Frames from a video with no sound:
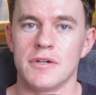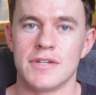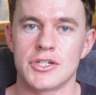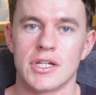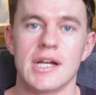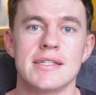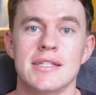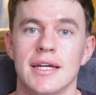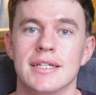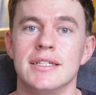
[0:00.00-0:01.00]
and eventually I
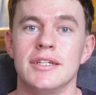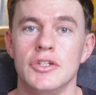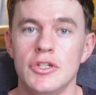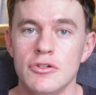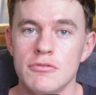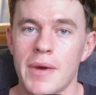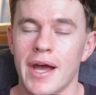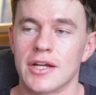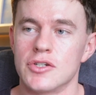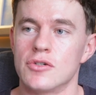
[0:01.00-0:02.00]
selected a new
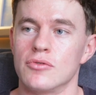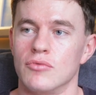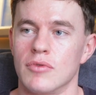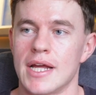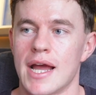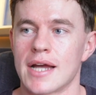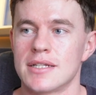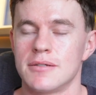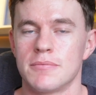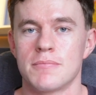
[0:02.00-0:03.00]
package called
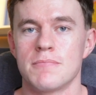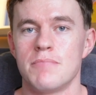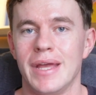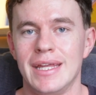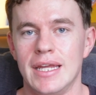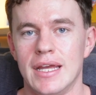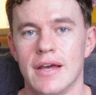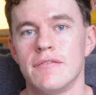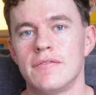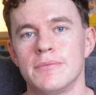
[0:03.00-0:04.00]
React
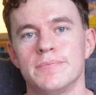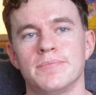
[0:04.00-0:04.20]
PDF.